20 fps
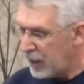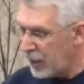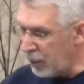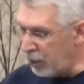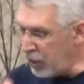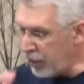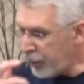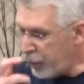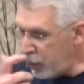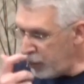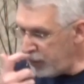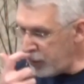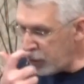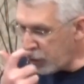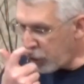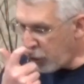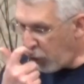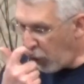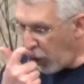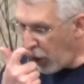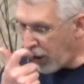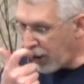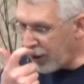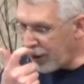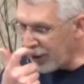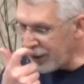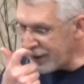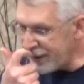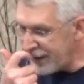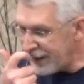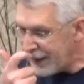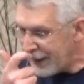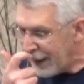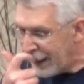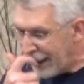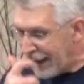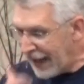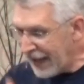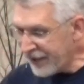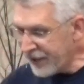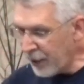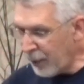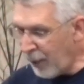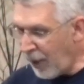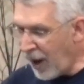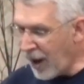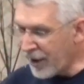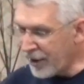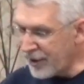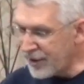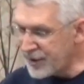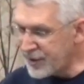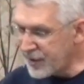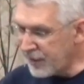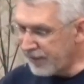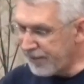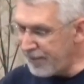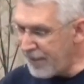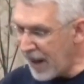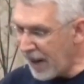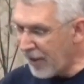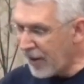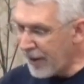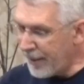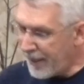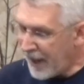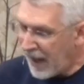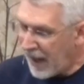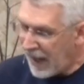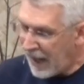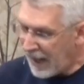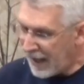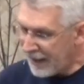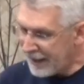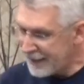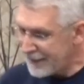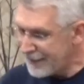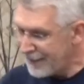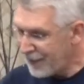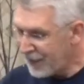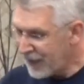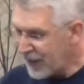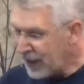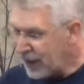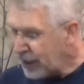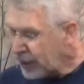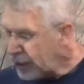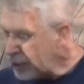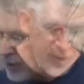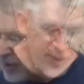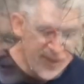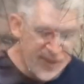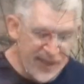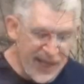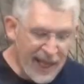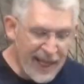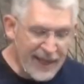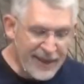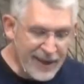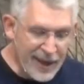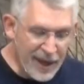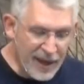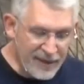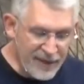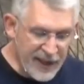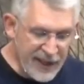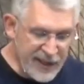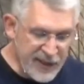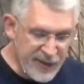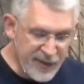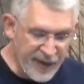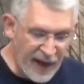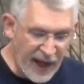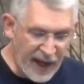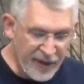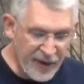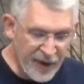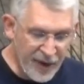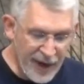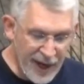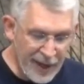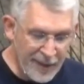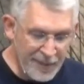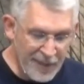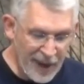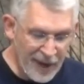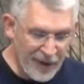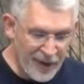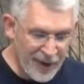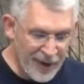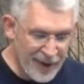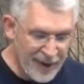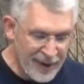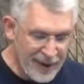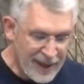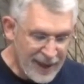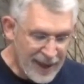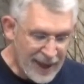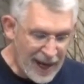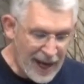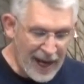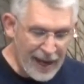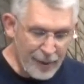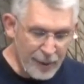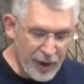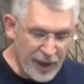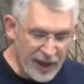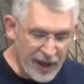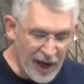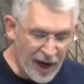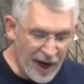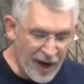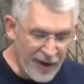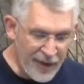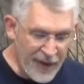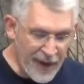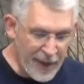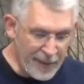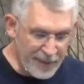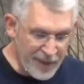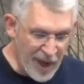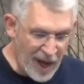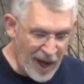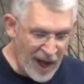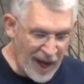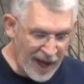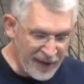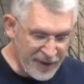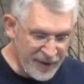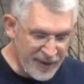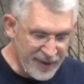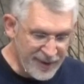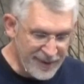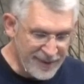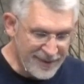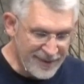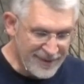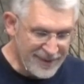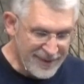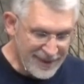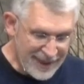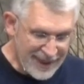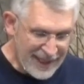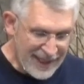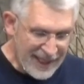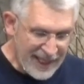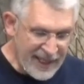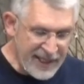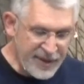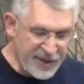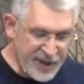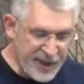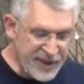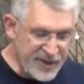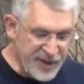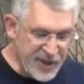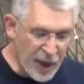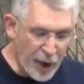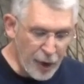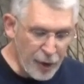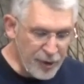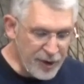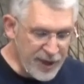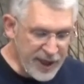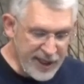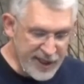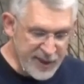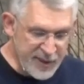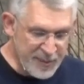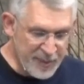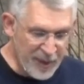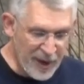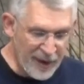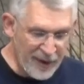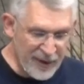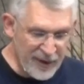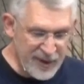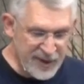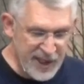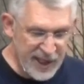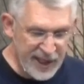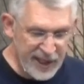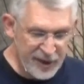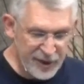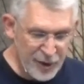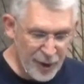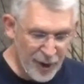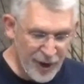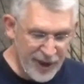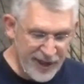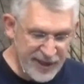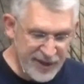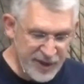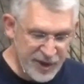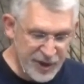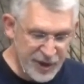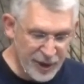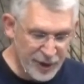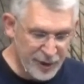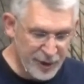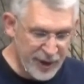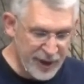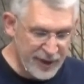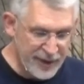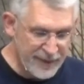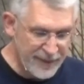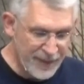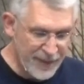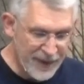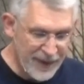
with whom you quarreled at the waters of Meribah, who said of his father and mother, I regard them not. He disowned his brothers and ignored his children,